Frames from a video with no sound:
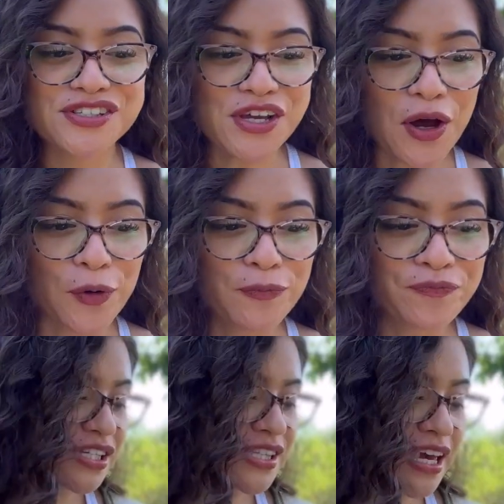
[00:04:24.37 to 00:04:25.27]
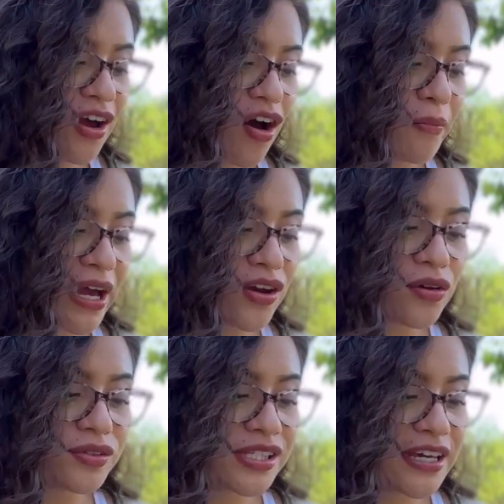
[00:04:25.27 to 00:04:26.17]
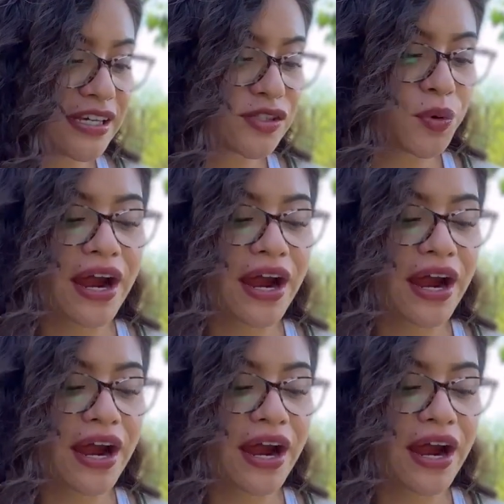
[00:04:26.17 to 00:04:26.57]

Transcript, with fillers: So first thing on my notes is,